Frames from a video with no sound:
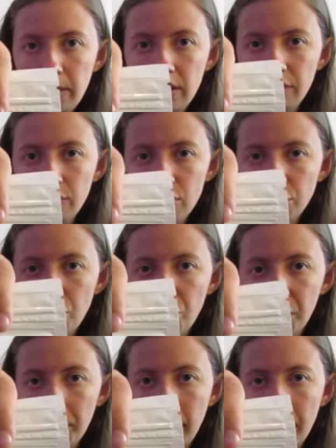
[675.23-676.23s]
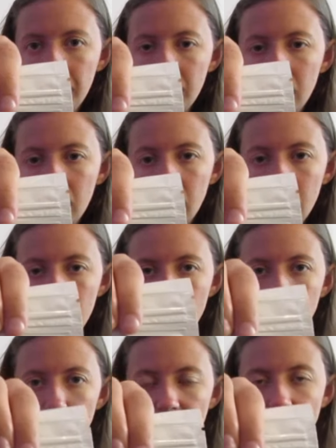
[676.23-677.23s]
wee review is all about.
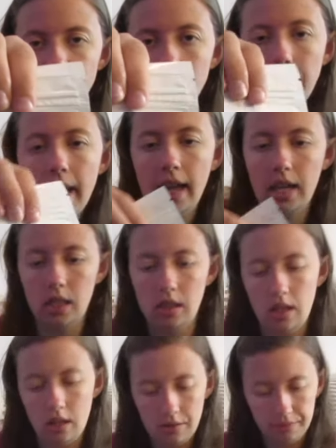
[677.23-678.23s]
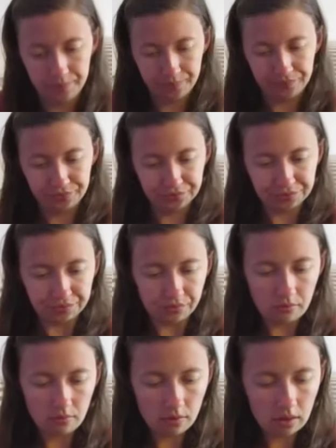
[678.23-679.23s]
So that's the packet there.
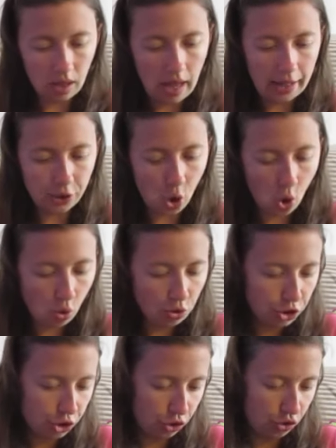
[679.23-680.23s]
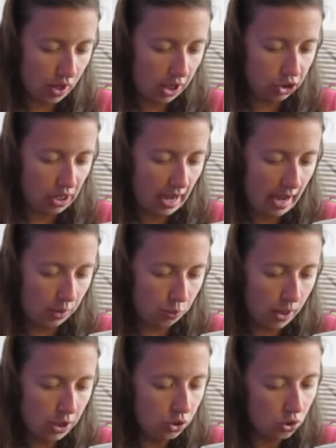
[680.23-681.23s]
And all you do is you add
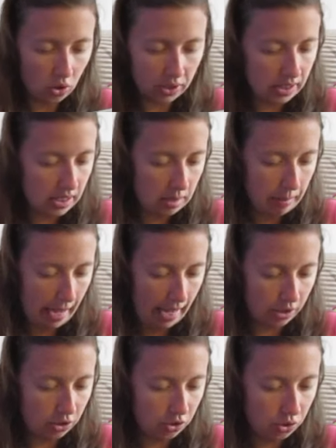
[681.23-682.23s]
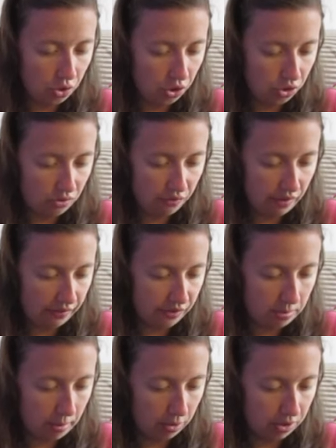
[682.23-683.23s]
one doggy tea bag to
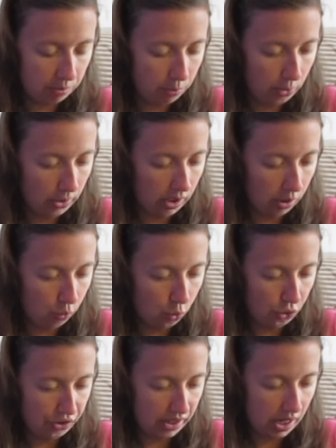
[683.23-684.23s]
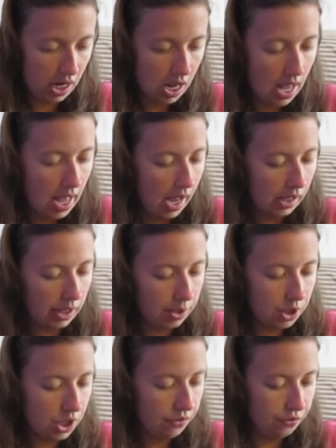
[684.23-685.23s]
250ml of boiling water, allow
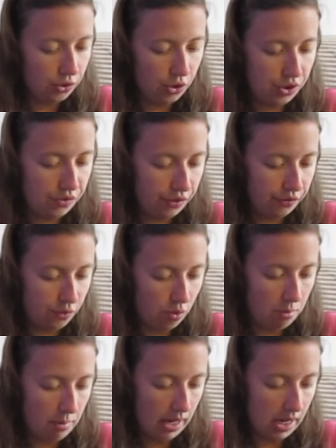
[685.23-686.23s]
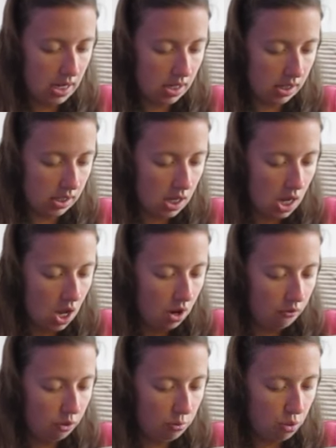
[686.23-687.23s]
to infuse for 4 minutes,
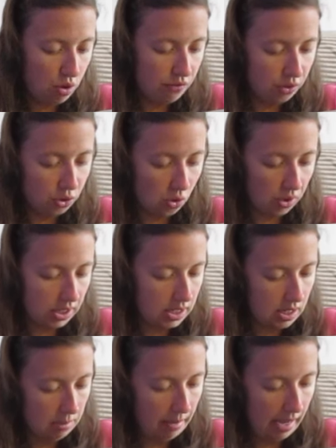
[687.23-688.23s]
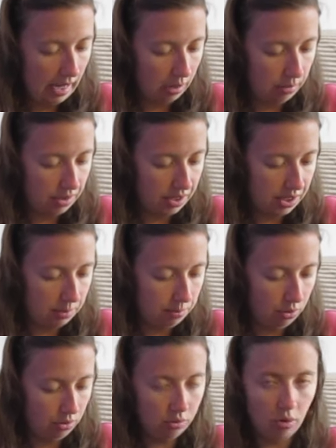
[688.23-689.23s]
remove the doggy tea bag with a
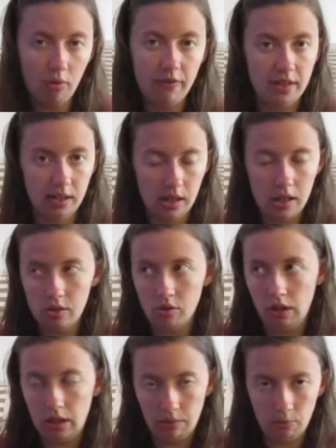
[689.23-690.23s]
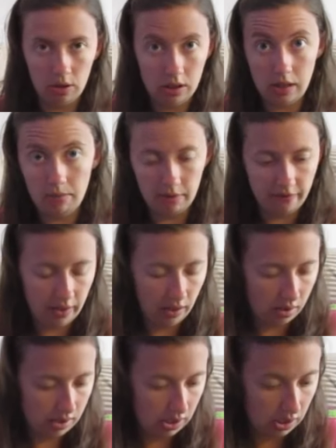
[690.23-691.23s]
spoon, obviously it's not like I'm going to dip my
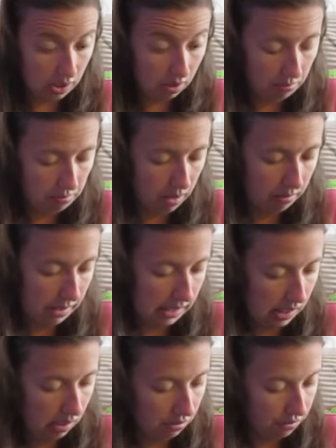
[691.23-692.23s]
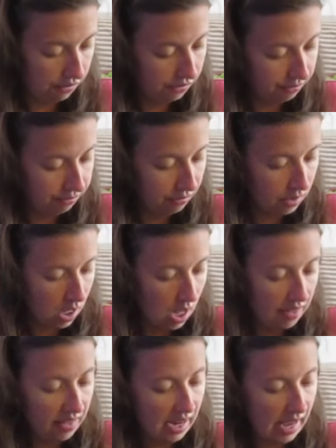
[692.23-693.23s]
fingers in there and burn myself.
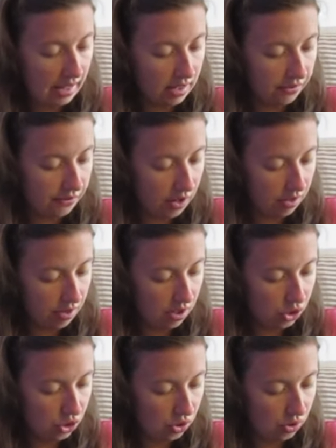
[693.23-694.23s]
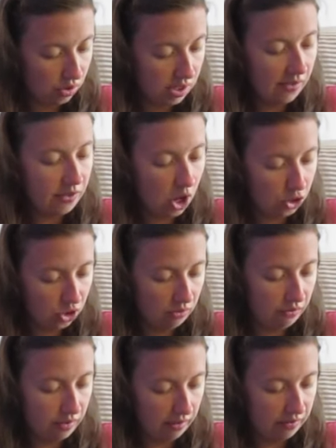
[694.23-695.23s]
Then add a further
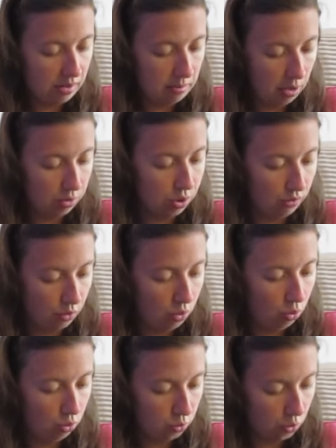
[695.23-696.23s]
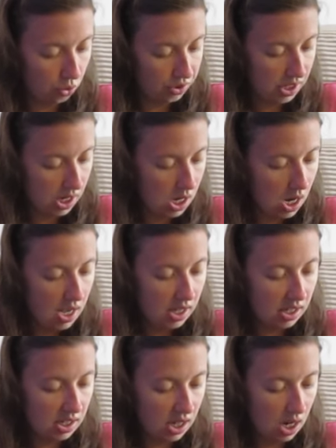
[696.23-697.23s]
750ml of cold water,
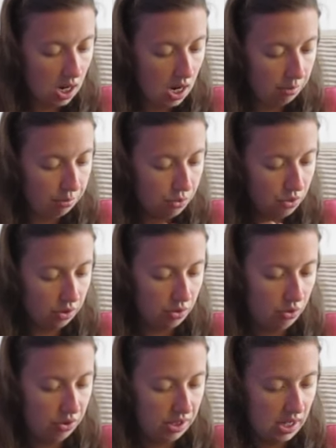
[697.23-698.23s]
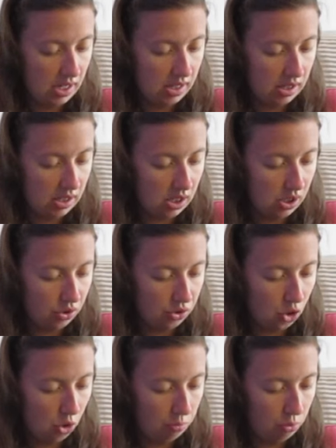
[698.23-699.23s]
stir and pour the contents into your
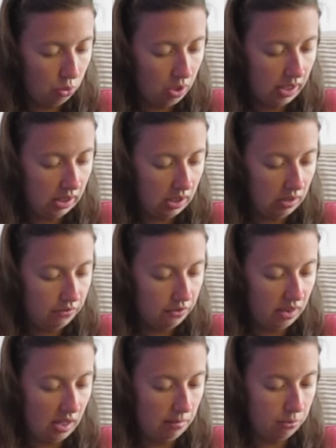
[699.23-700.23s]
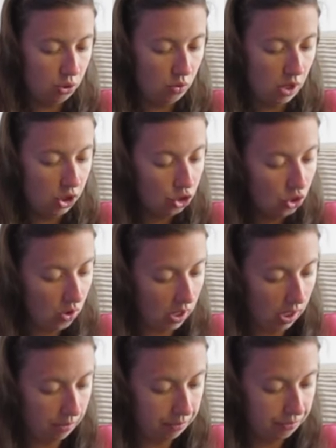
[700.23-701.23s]
dog bowl and leave for them to enjoy.